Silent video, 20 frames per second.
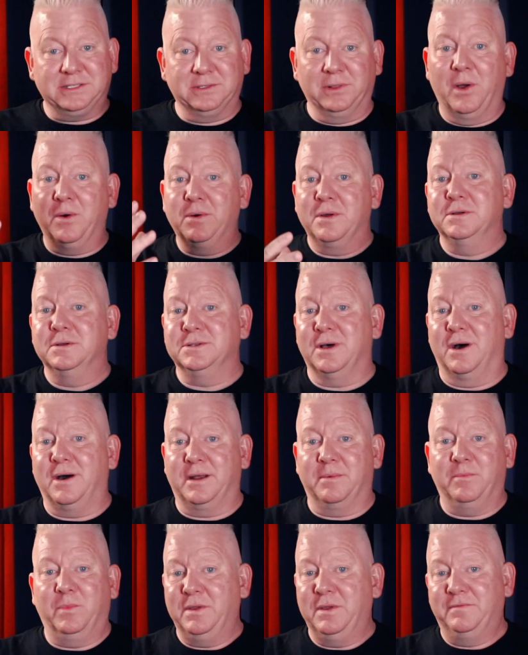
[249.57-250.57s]
logos on
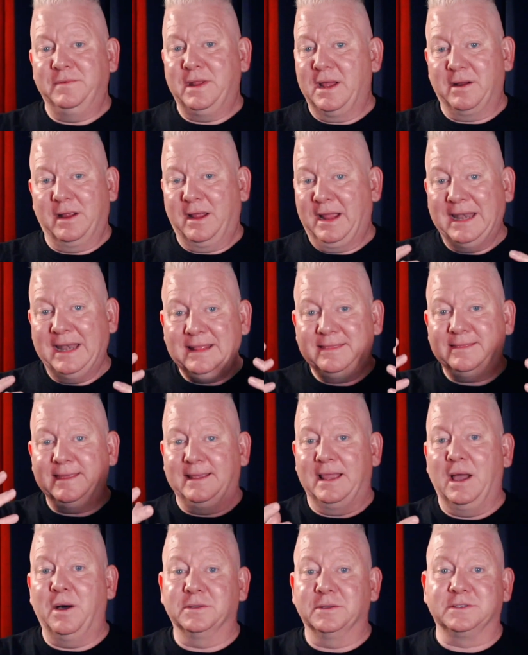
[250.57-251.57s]
them. We've never,
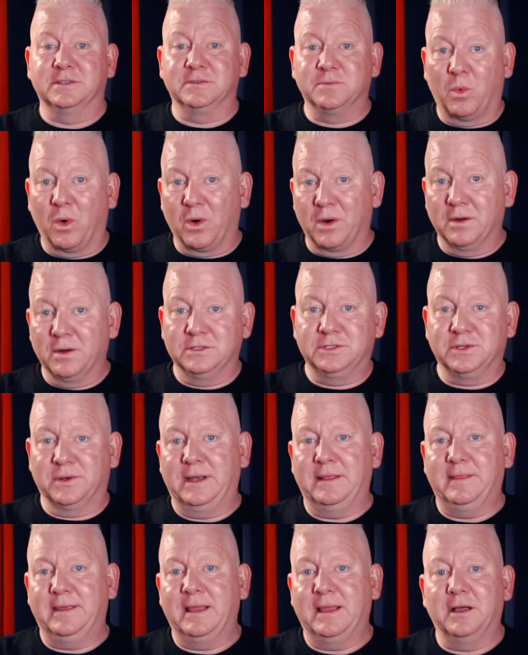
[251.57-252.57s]
anything else is words or
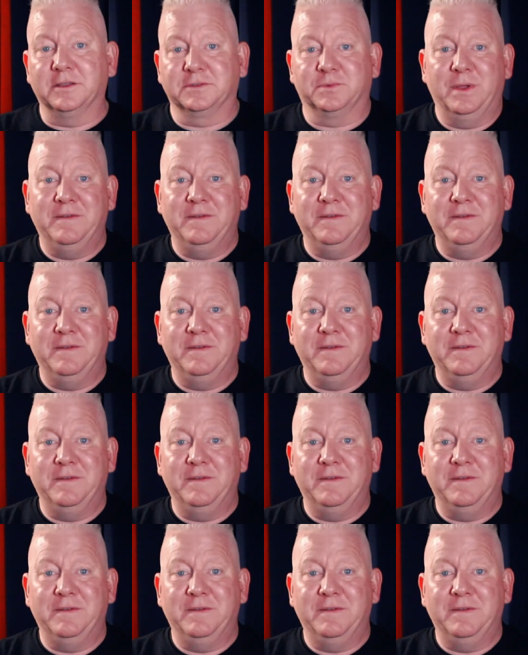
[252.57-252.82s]
anything else.